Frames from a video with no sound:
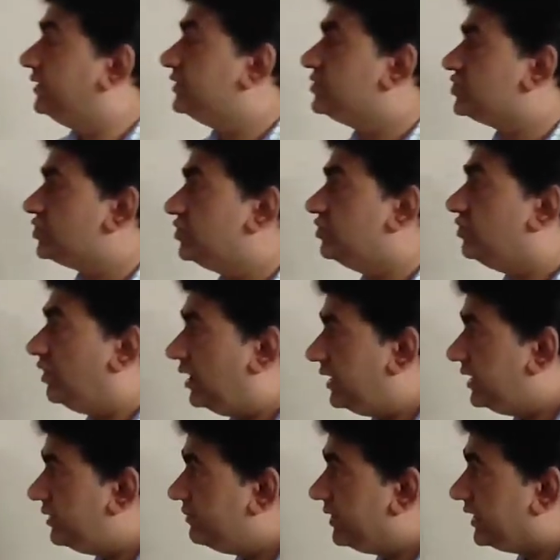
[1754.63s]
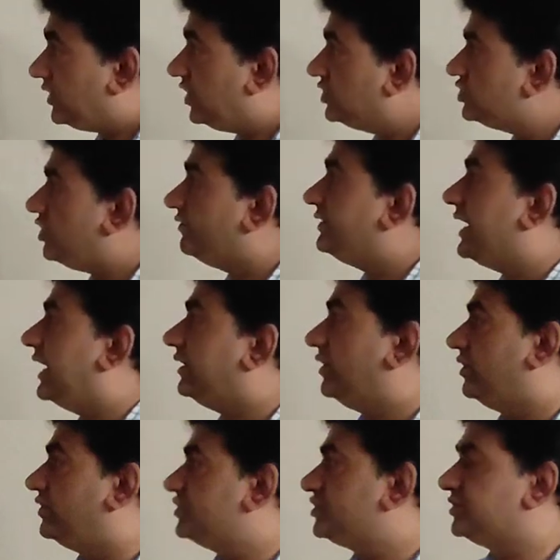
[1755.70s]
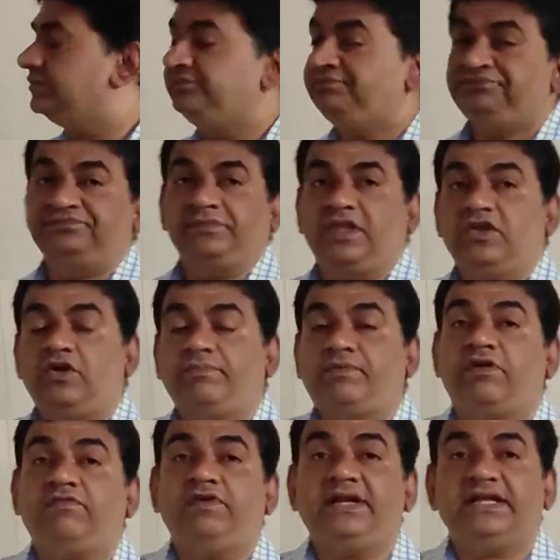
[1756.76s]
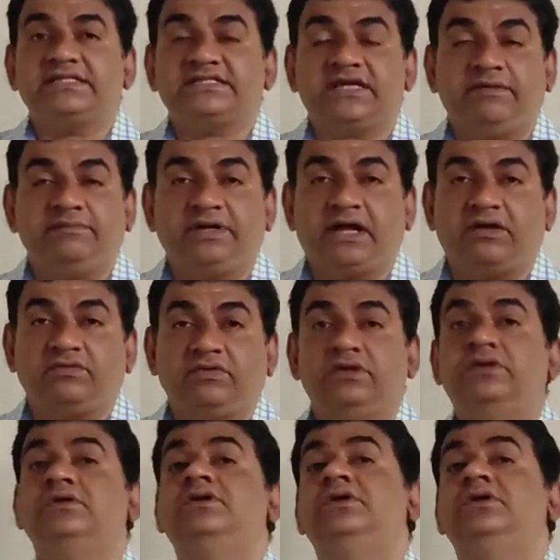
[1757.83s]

So because of that loss, your profit has come down.